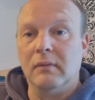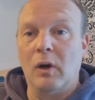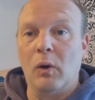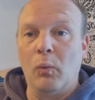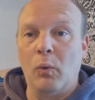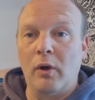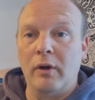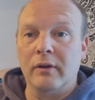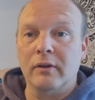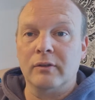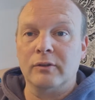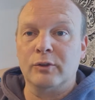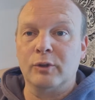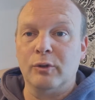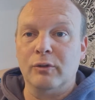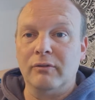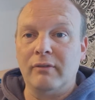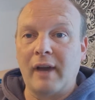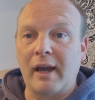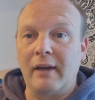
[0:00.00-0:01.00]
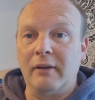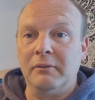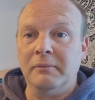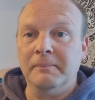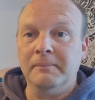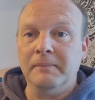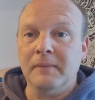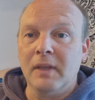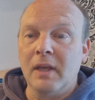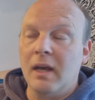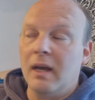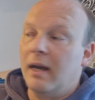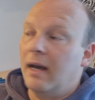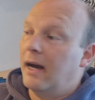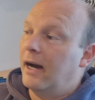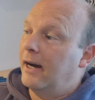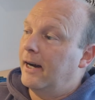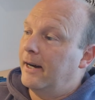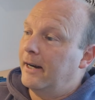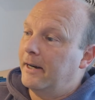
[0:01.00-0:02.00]
why not Torre Vale?
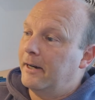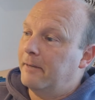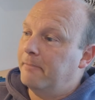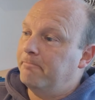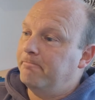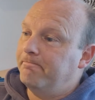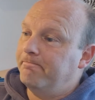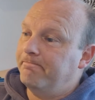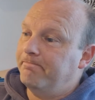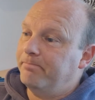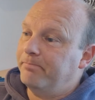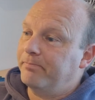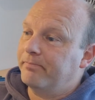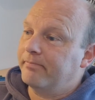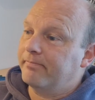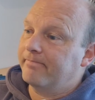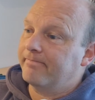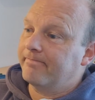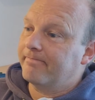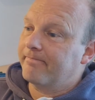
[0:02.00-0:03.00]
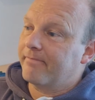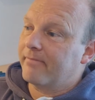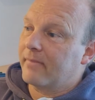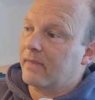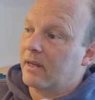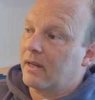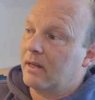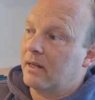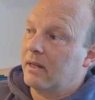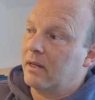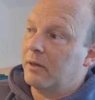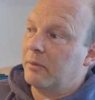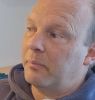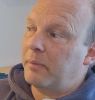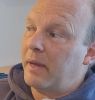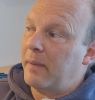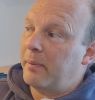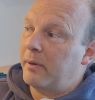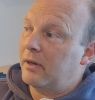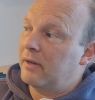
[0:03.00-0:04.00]
Um,
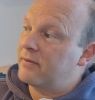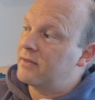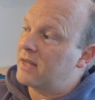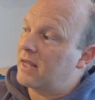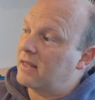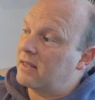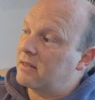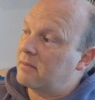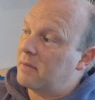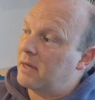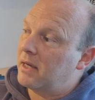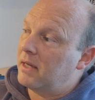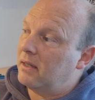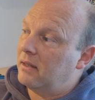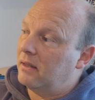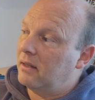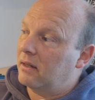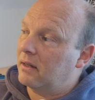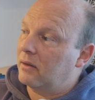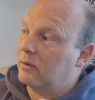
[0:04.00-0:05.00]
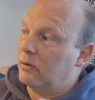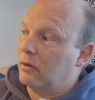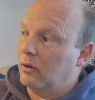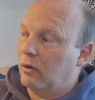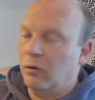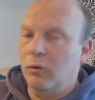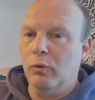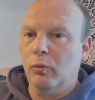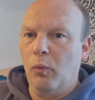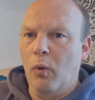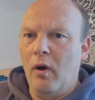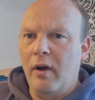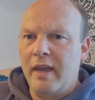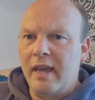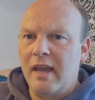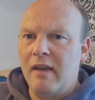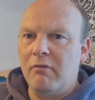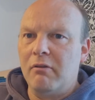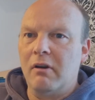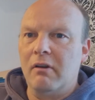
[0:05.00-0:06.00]
People have said to me, oh, what
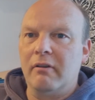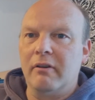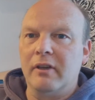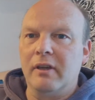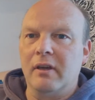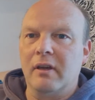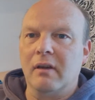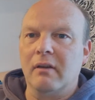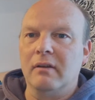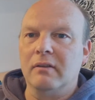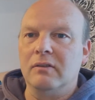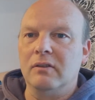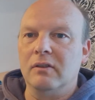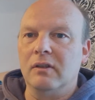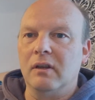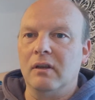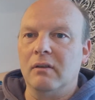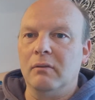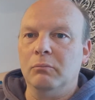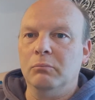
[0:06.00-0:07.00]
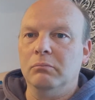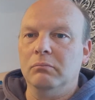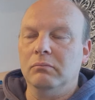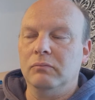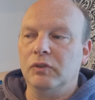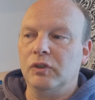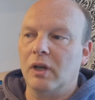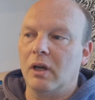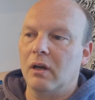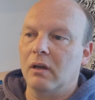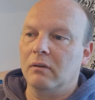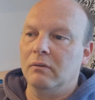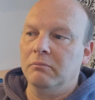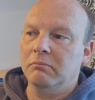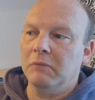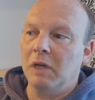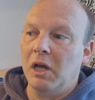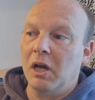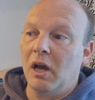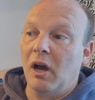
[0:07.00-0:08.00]
era are you going to do? So
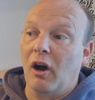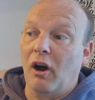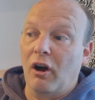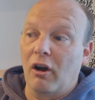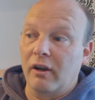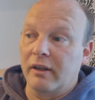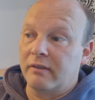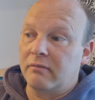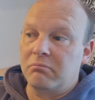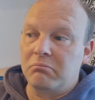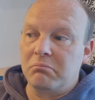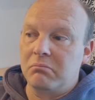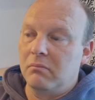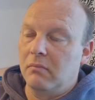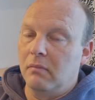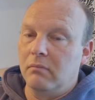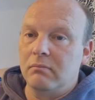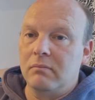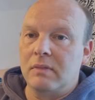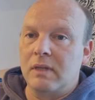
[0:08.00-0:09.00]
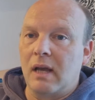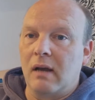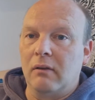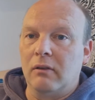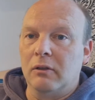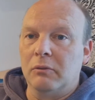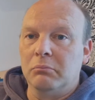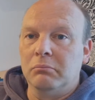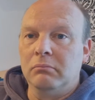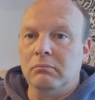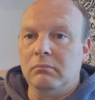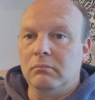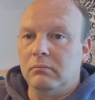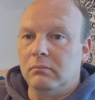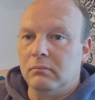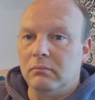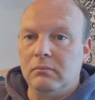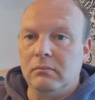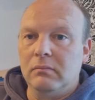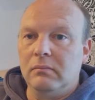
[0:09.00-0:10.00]
I tell them
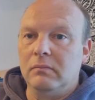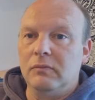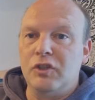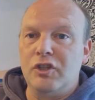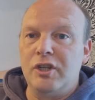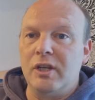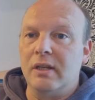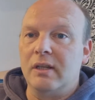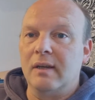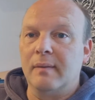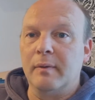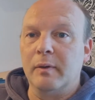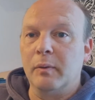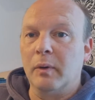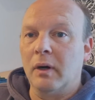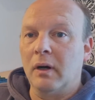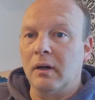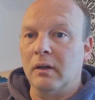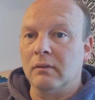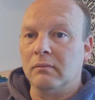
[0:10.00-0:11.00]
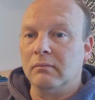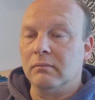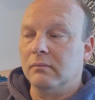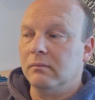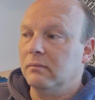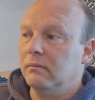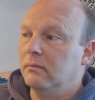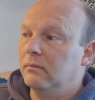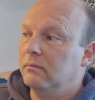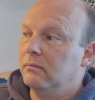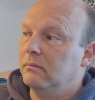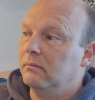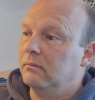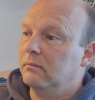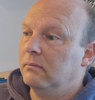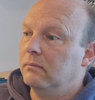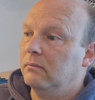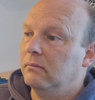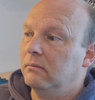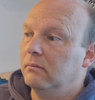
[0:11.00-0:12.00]
GWR.
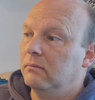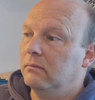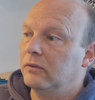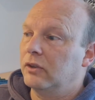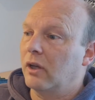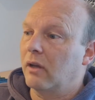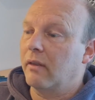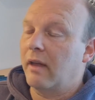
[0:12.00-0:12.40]
So